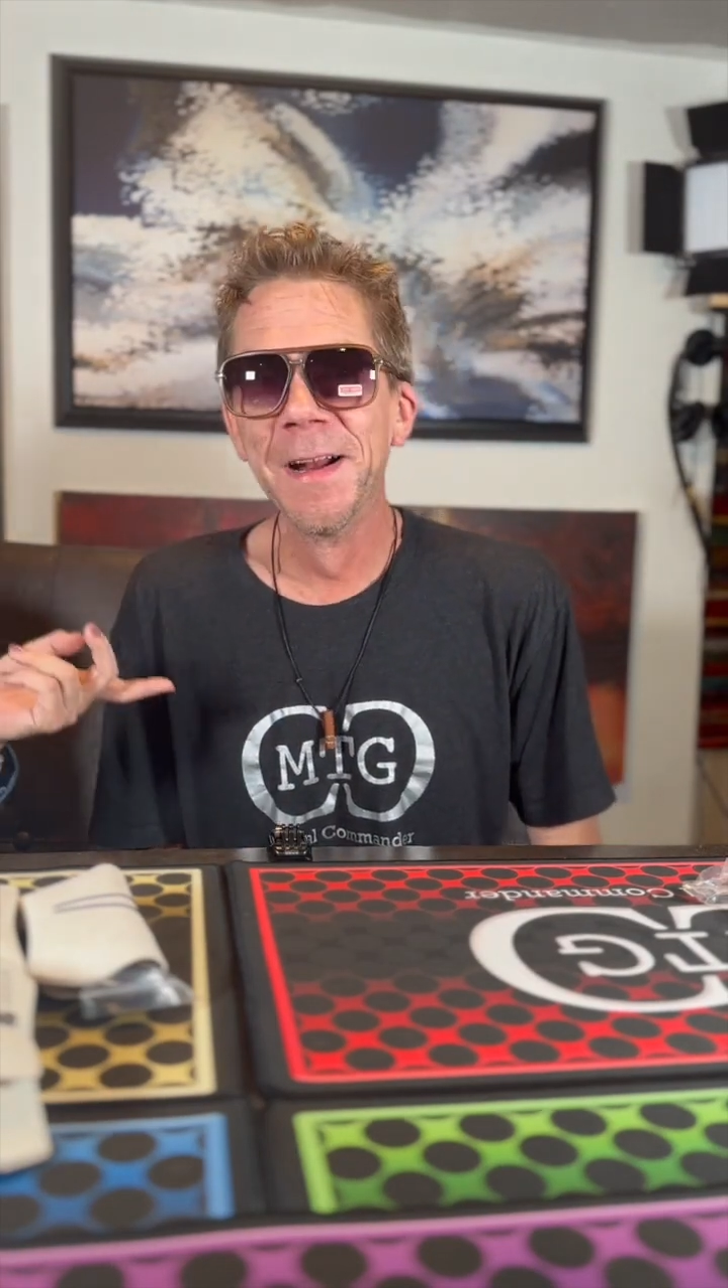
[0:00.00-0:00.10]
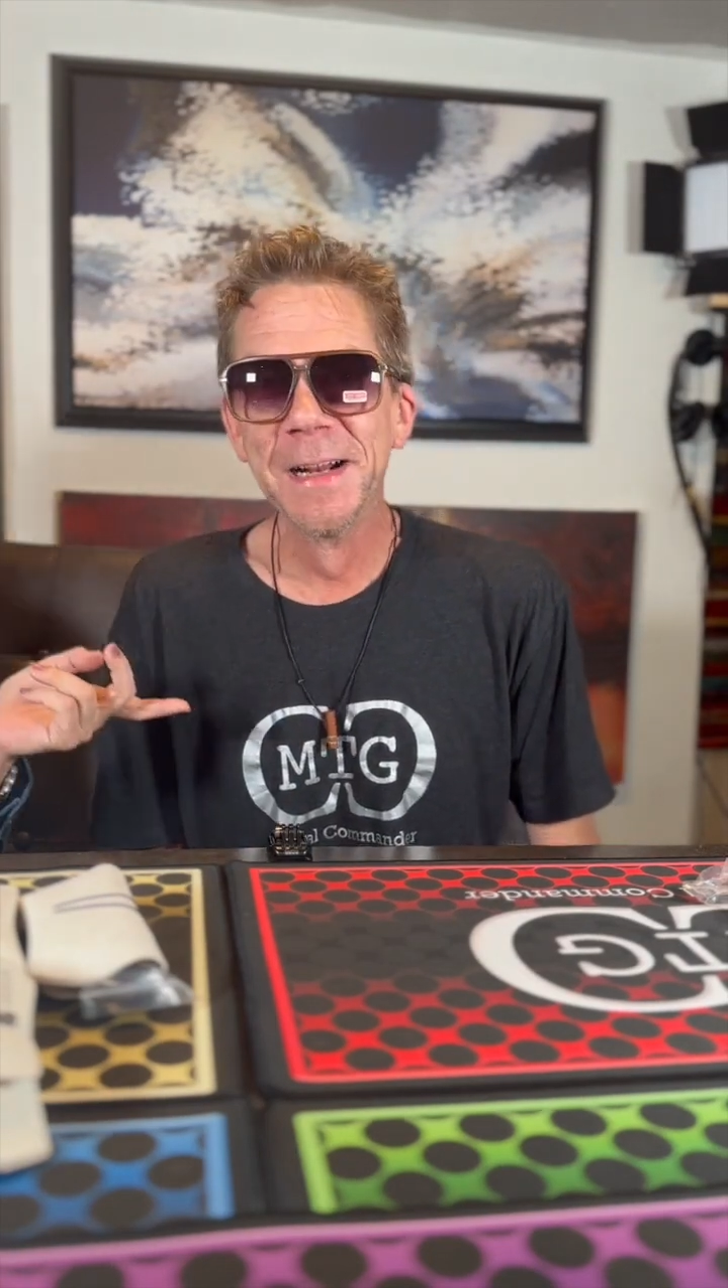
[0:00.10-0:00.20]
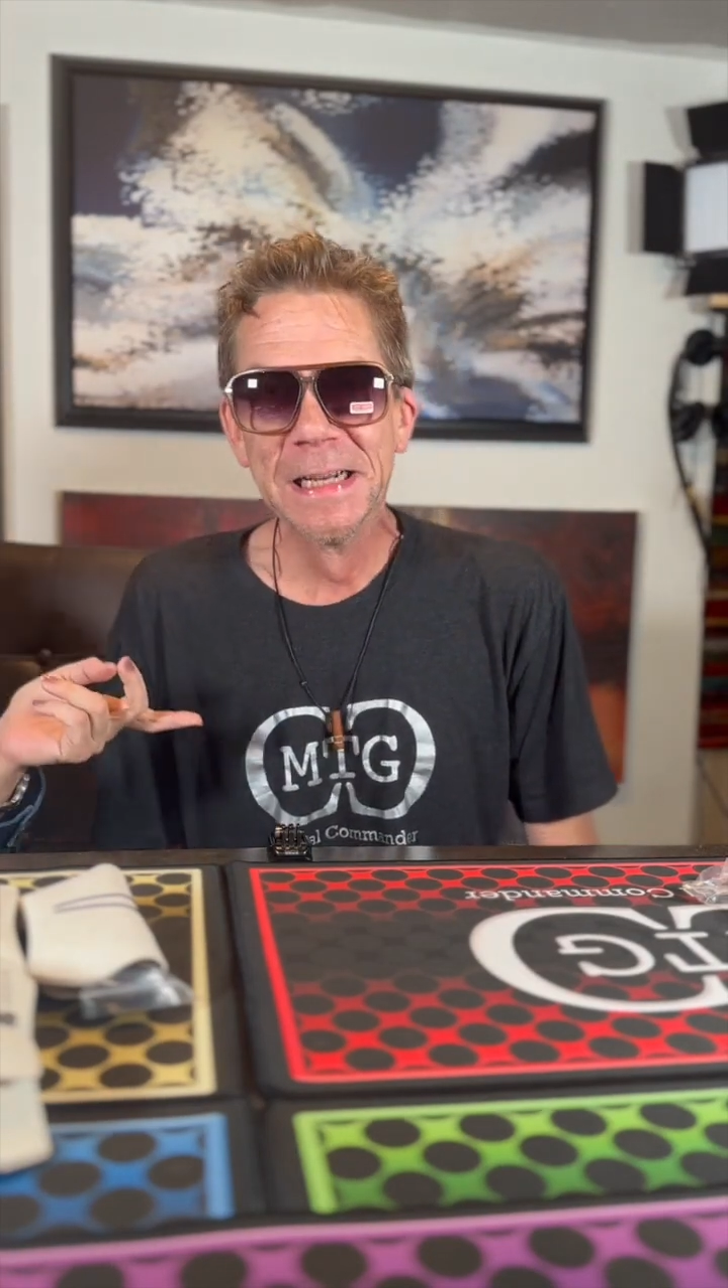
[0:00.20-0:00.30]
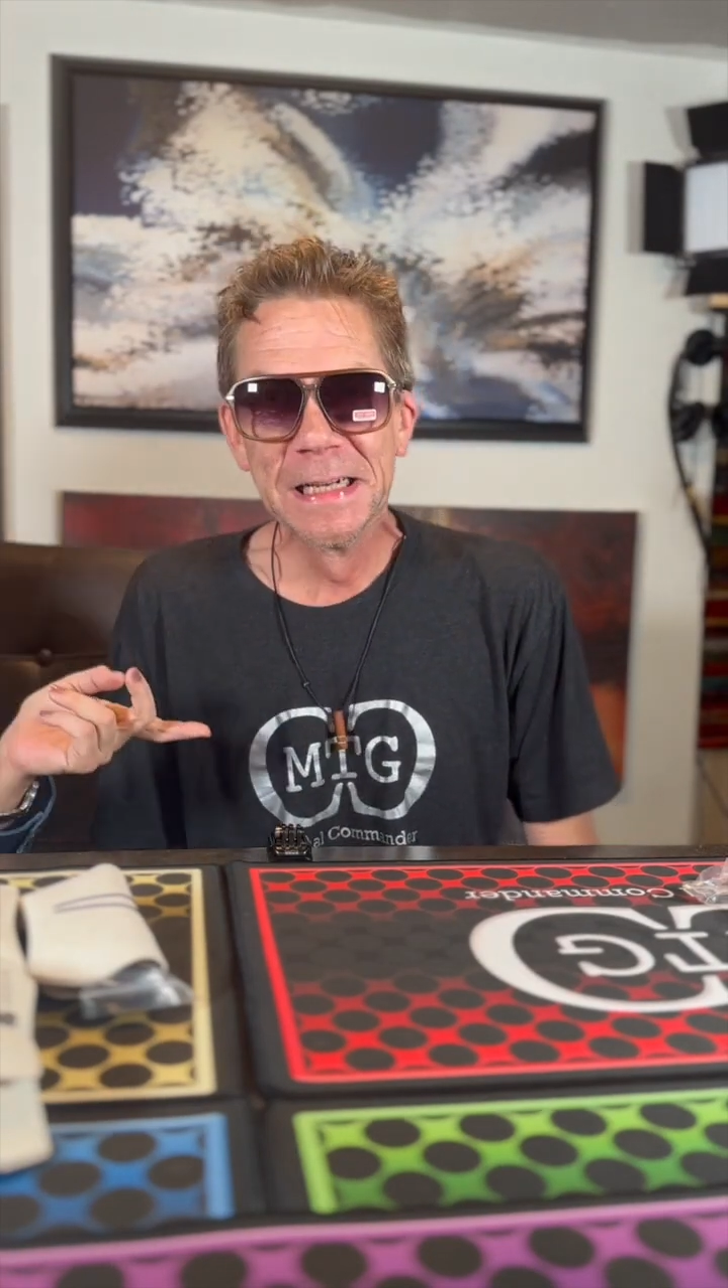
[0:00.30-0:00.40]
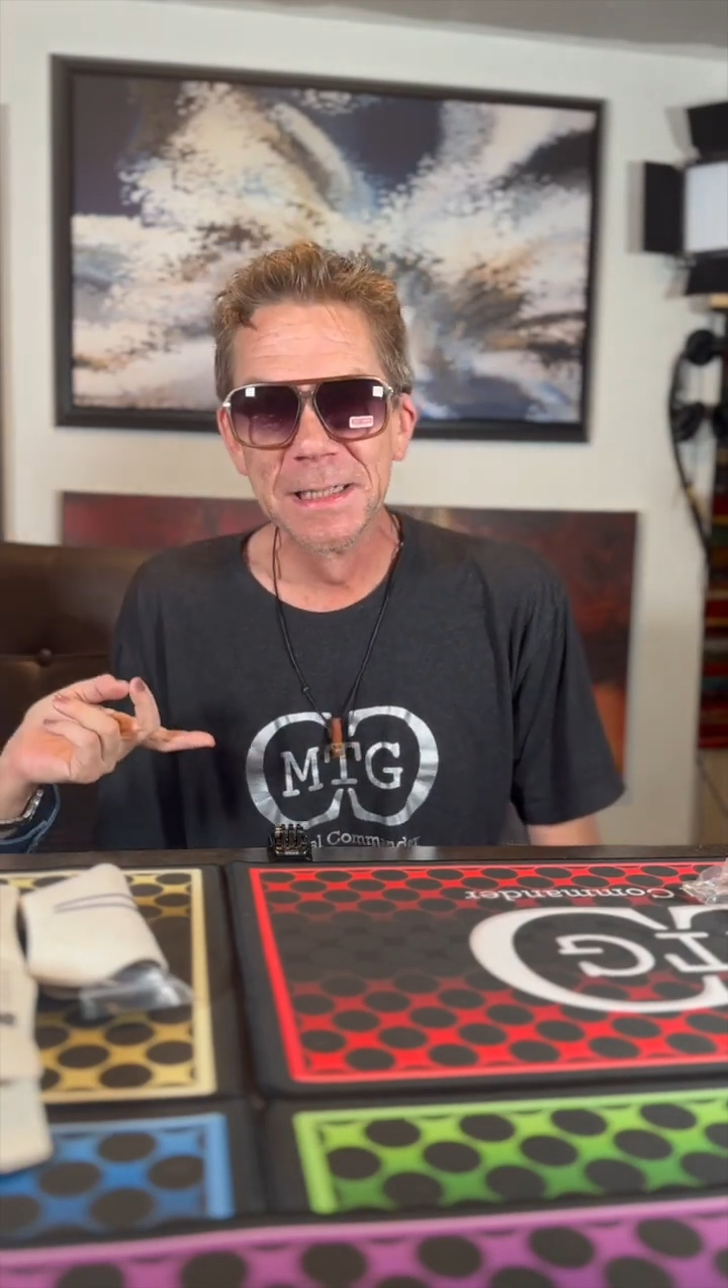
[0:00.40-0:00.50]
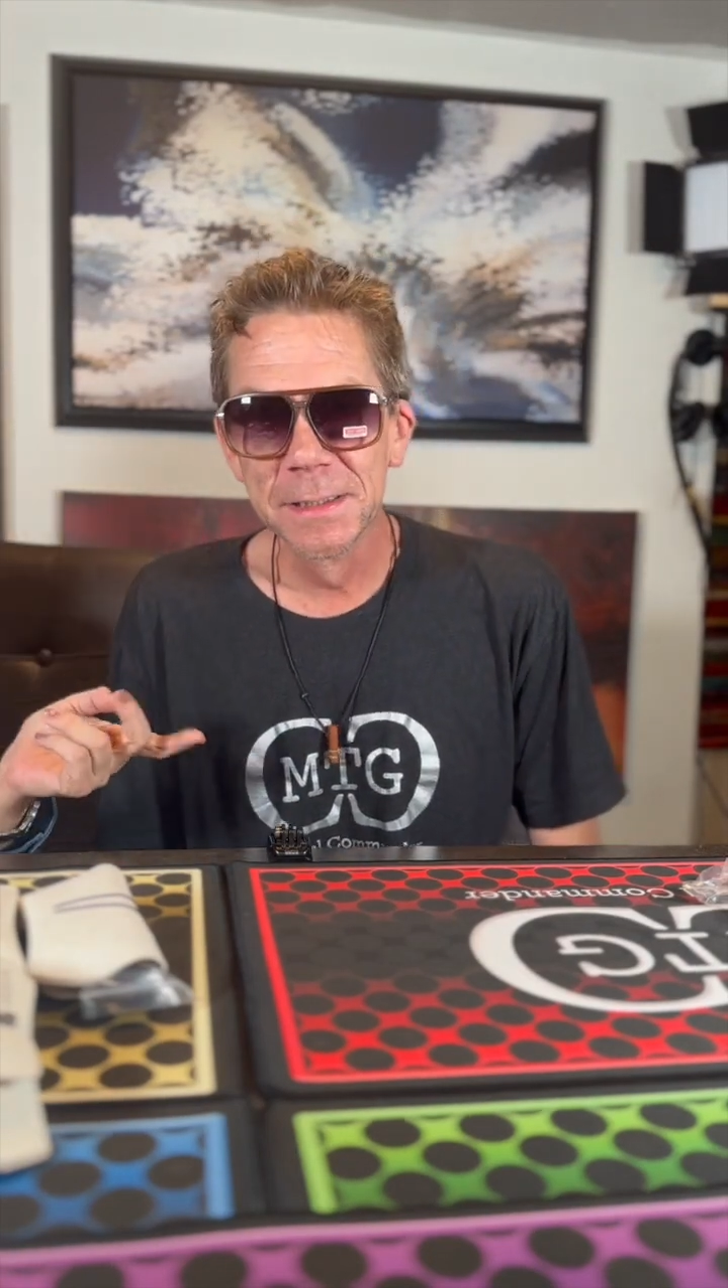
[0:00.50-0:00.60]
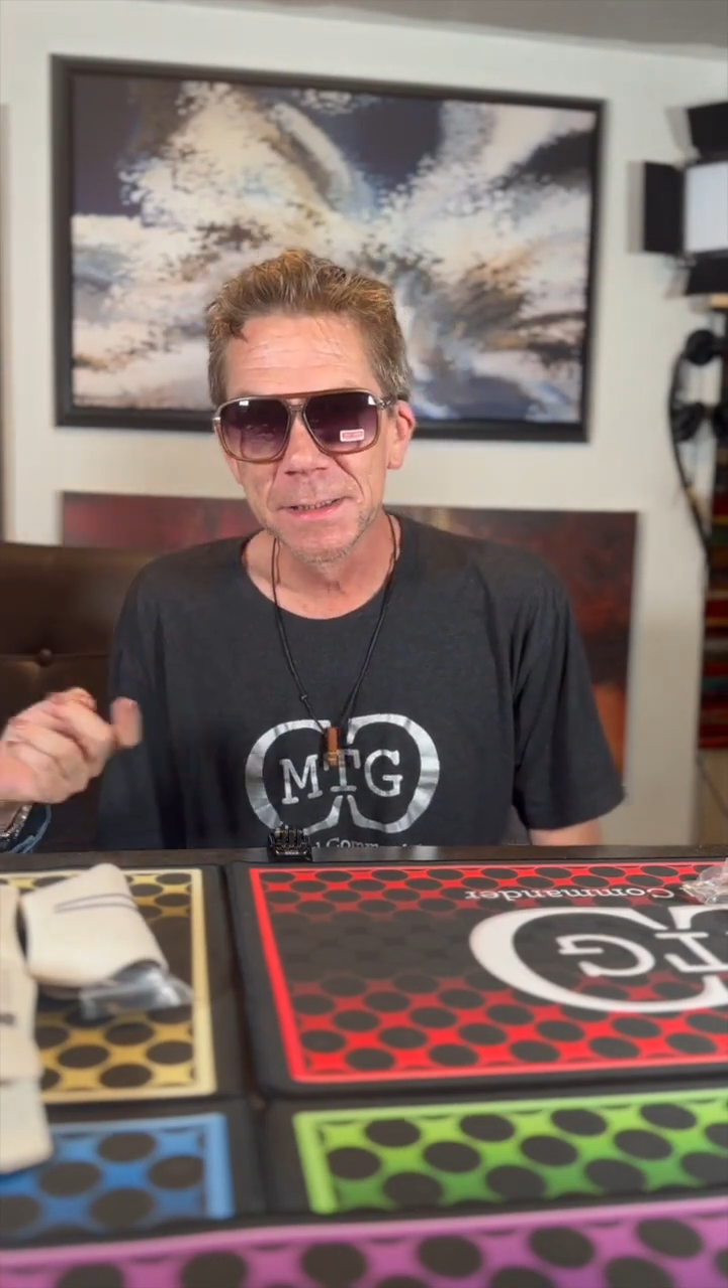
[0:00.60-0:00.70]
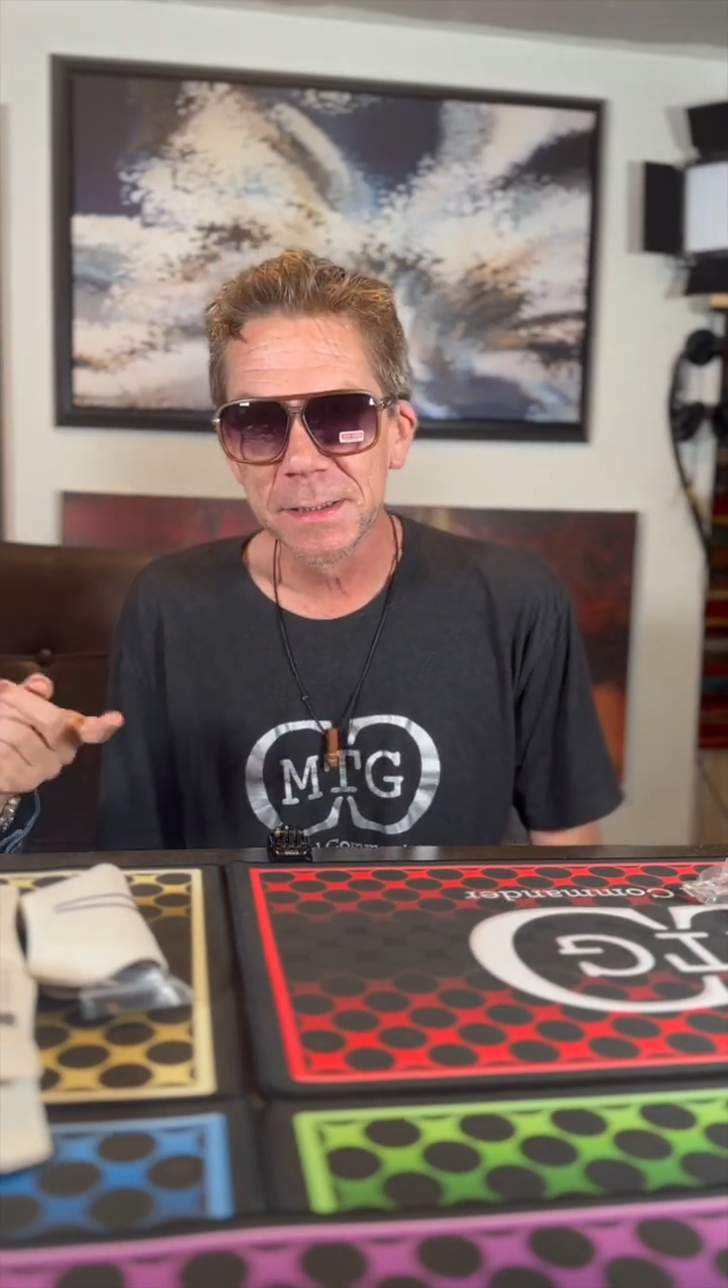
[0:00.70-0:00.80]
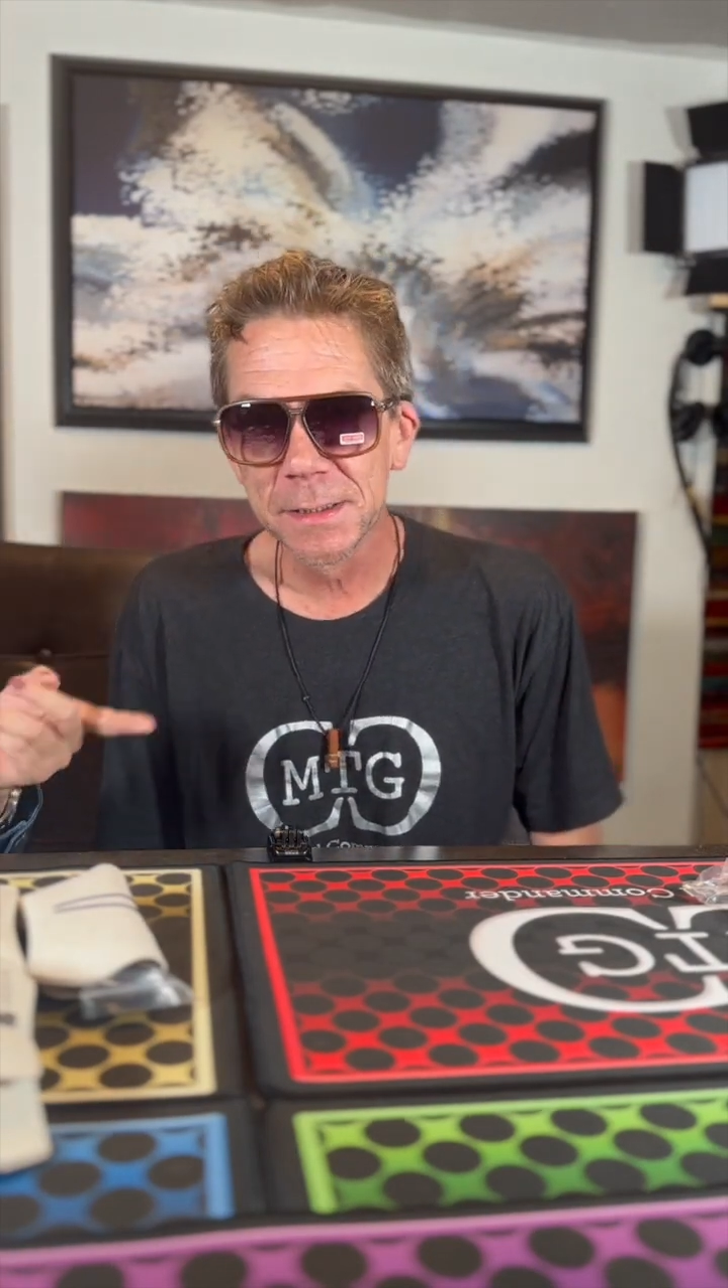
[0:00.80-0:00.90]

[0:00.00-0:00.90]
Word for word: are um,